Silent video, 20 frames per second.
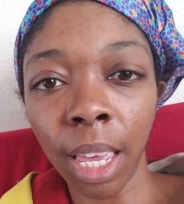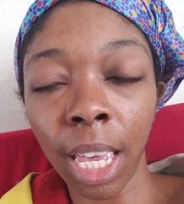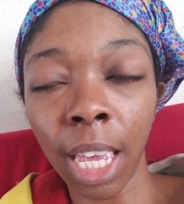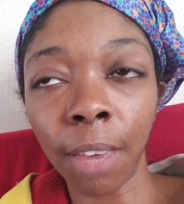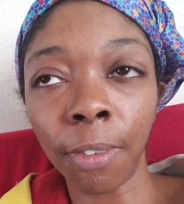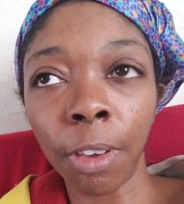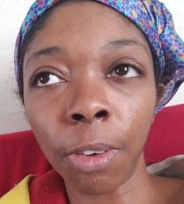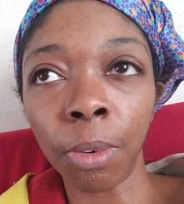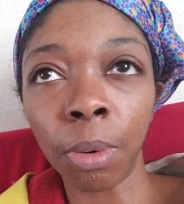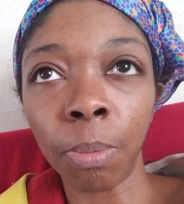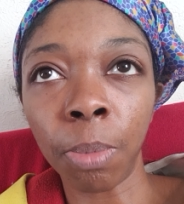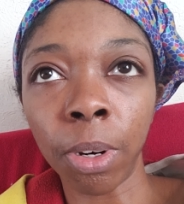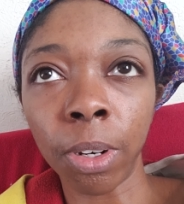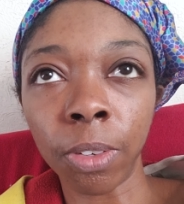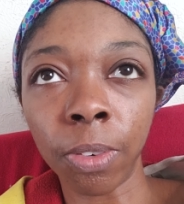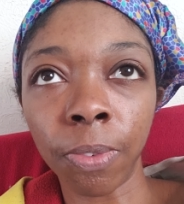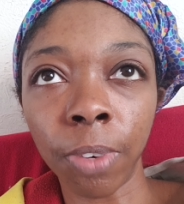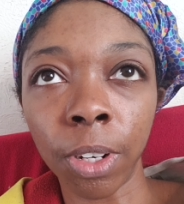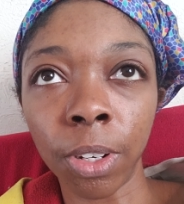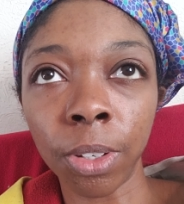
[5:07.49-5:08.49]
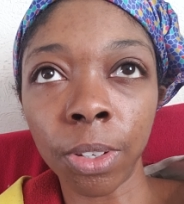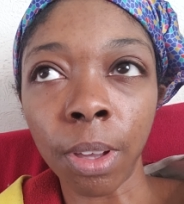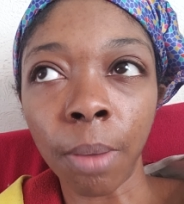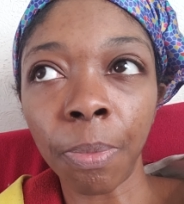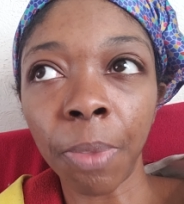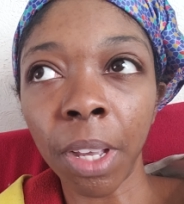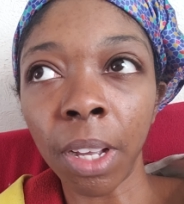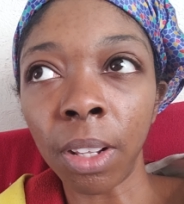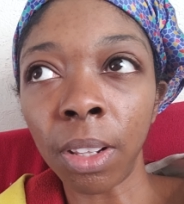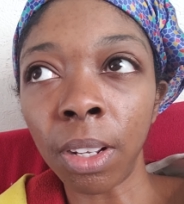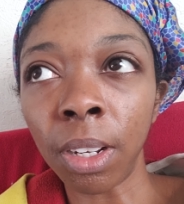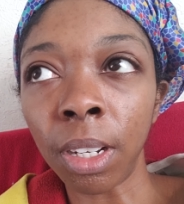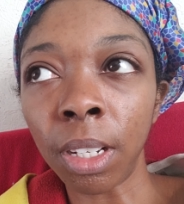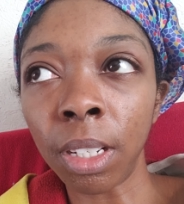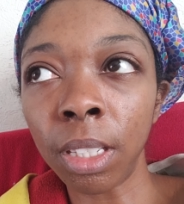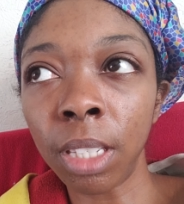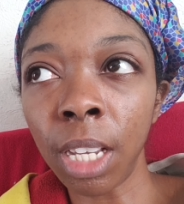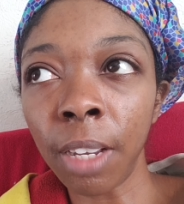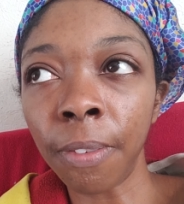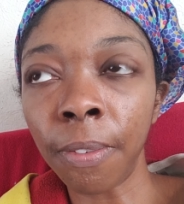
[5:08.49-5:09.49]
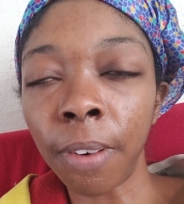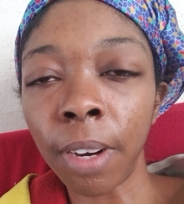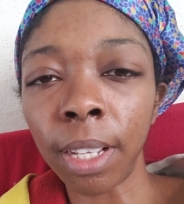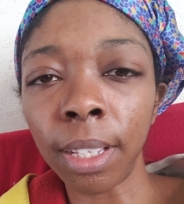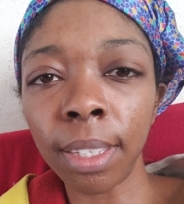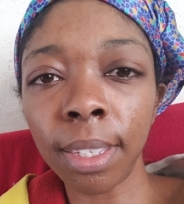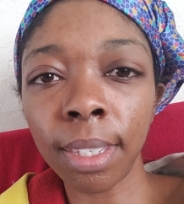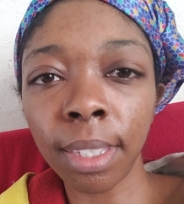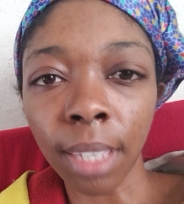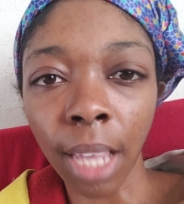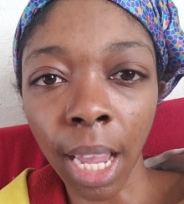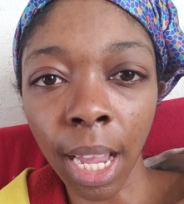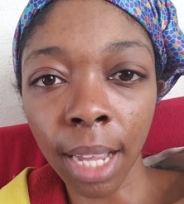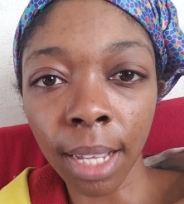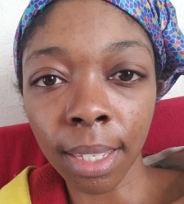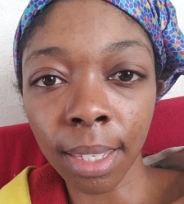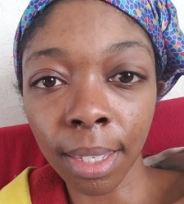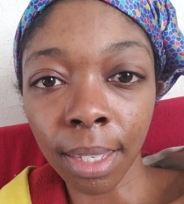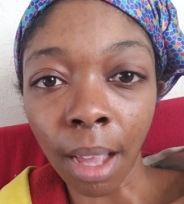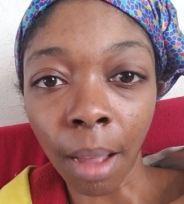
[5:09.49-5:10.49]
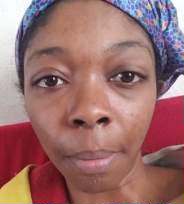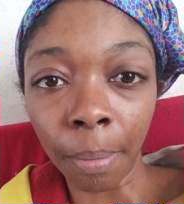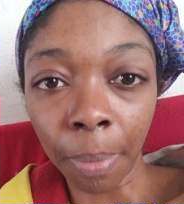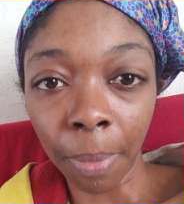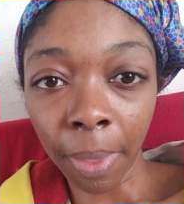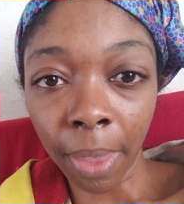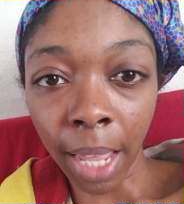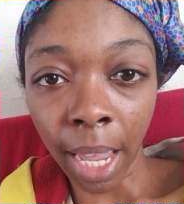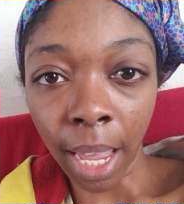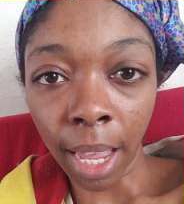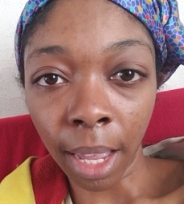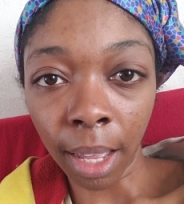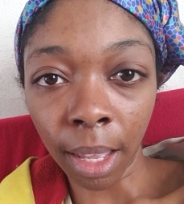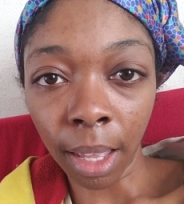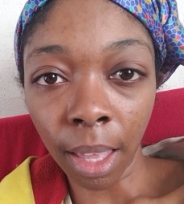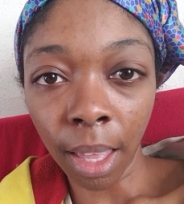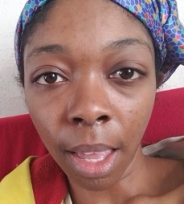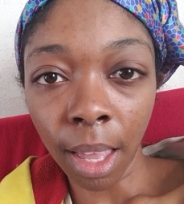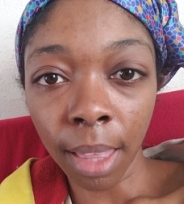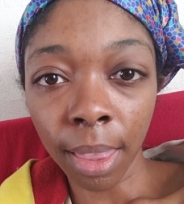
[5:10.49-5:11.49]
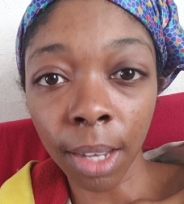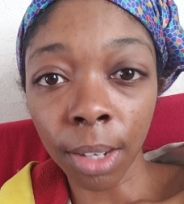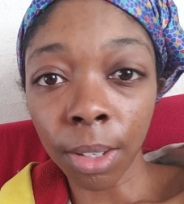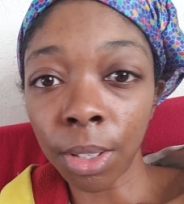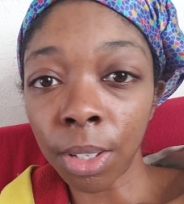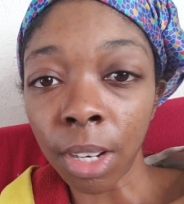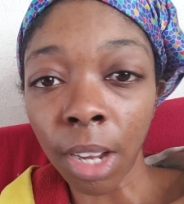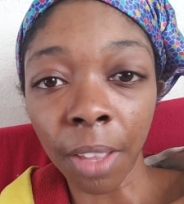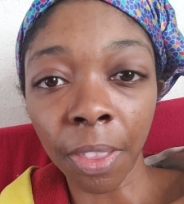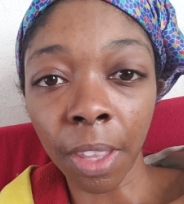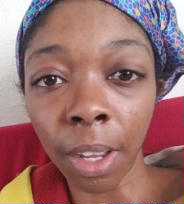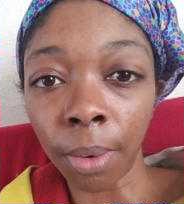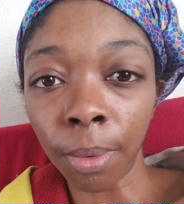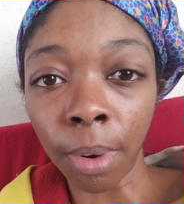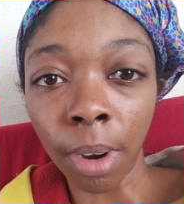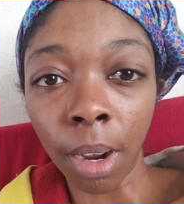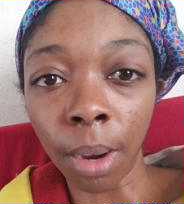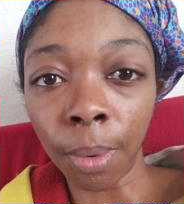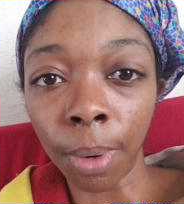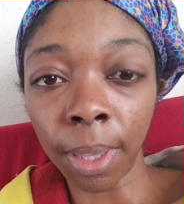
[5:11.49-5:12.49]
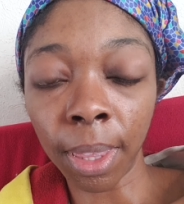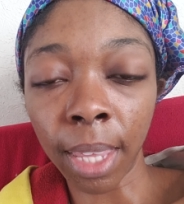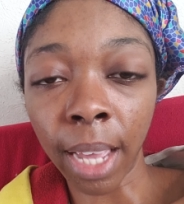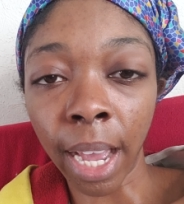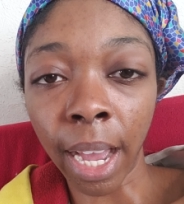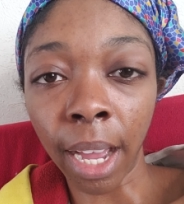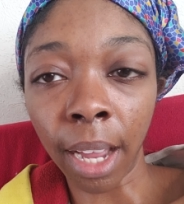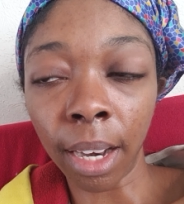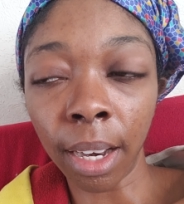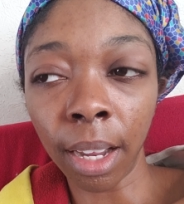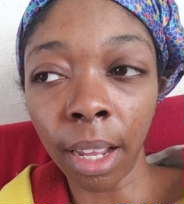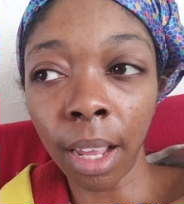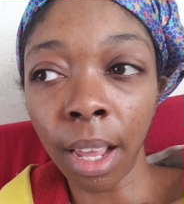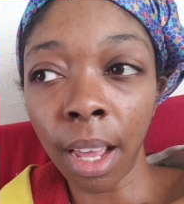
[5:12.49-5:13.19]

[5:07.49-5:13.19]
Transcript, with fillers: If you would prefer something a little different, say something. There's nothing wrong with that.